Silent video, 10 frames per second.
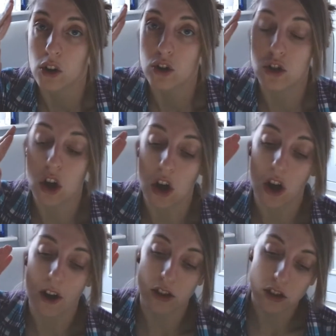
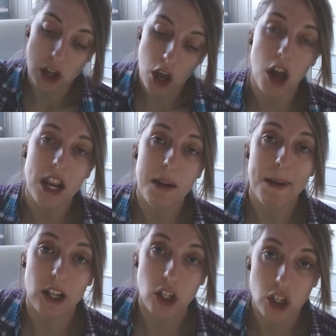the Turnip
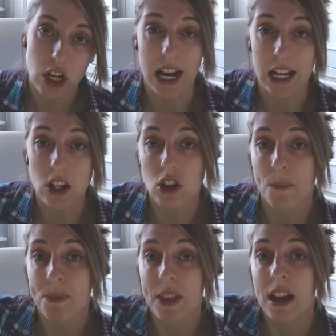
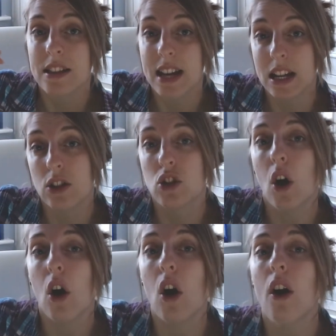Exchange tends
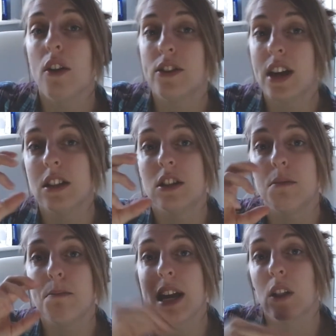
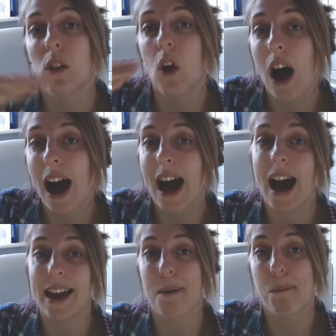to be a lot
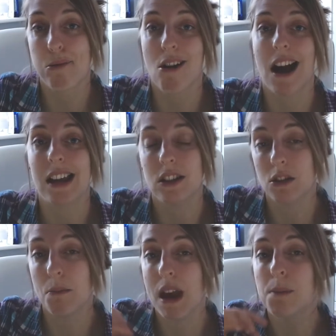higher price.
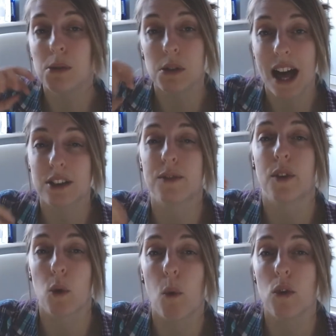So people ask
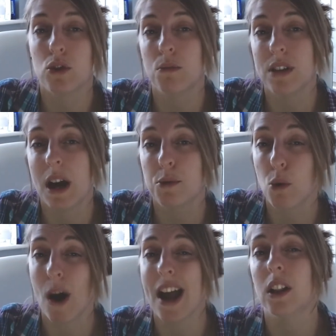for sometimes
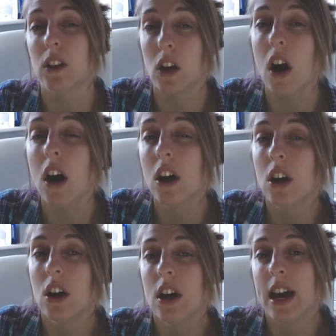quite a lot
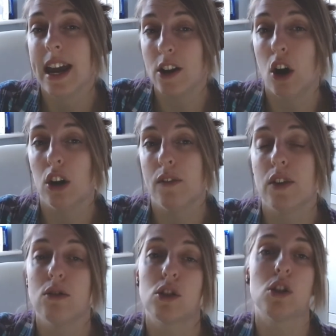in order
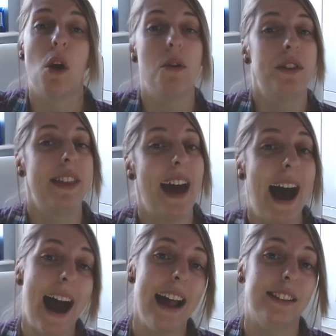for you to go onto their
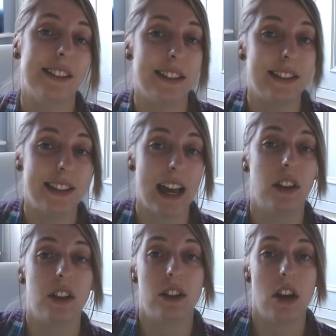island and
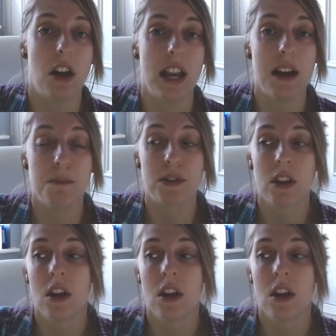sell the turnips.